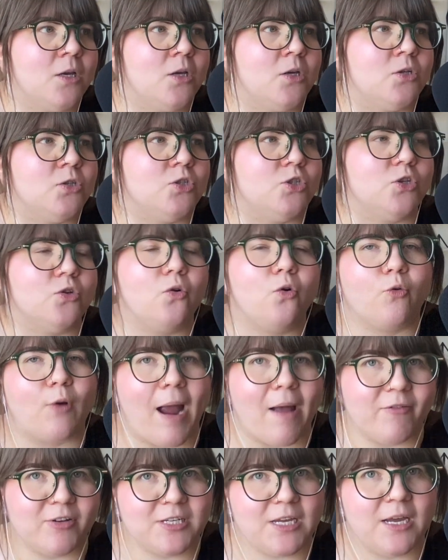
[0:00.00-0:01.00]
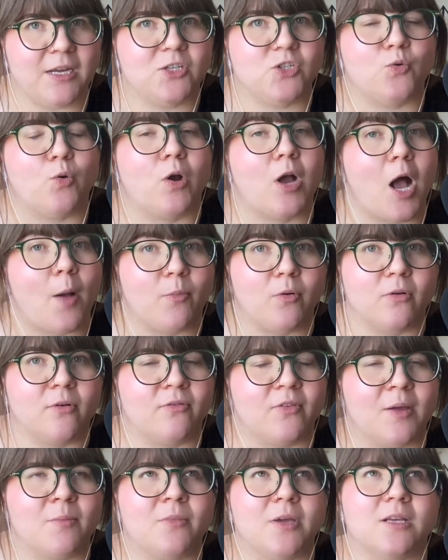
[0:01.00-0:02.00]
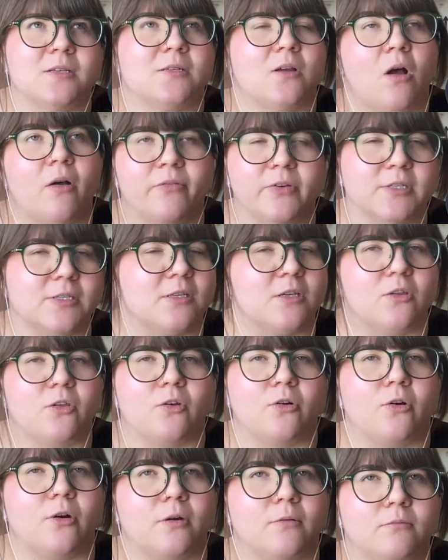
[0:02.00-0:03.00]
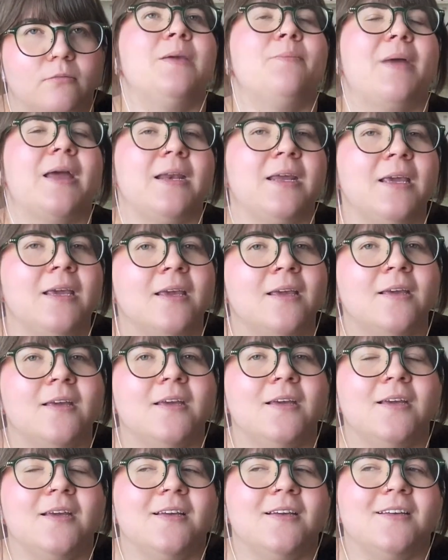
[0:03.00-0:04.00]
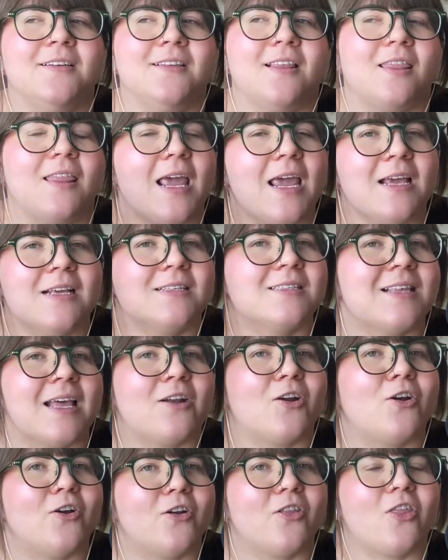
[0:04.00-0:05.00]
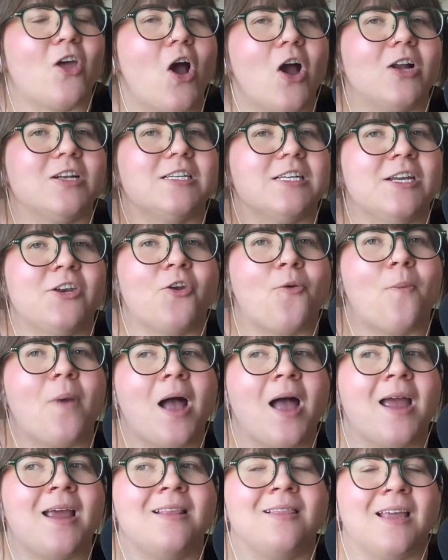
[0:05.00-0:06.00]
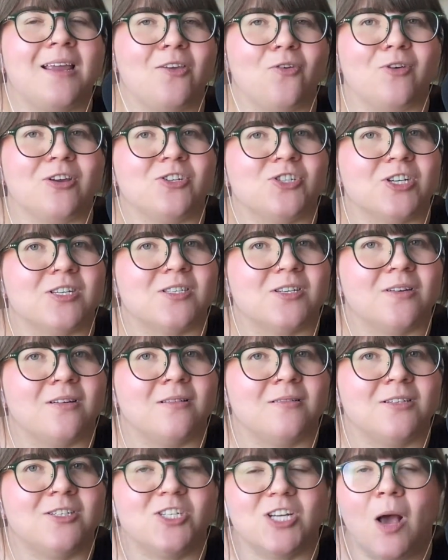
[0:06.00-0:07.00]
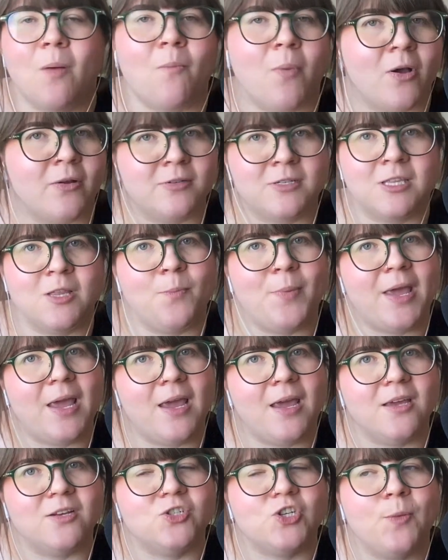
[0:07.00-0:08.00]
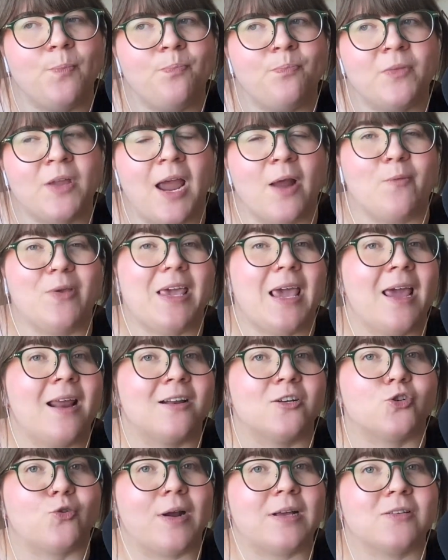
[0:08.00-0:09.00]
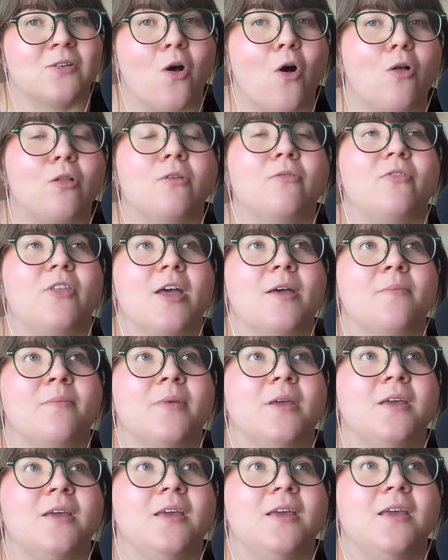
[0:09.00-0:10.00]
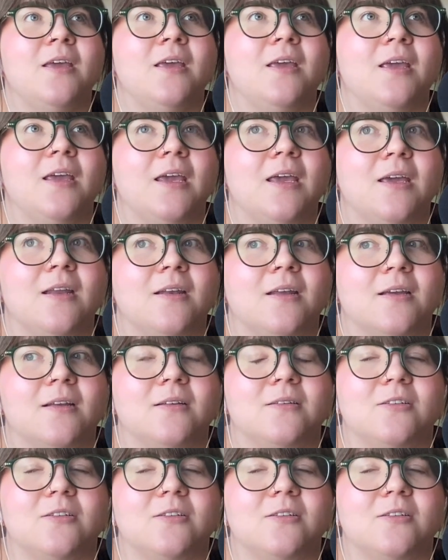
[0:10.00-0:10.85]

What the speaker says: do gravitate to a couple of them, because obviously there are many things that are thought in your mind that you can just dump onto the page. And we can't address all of them in a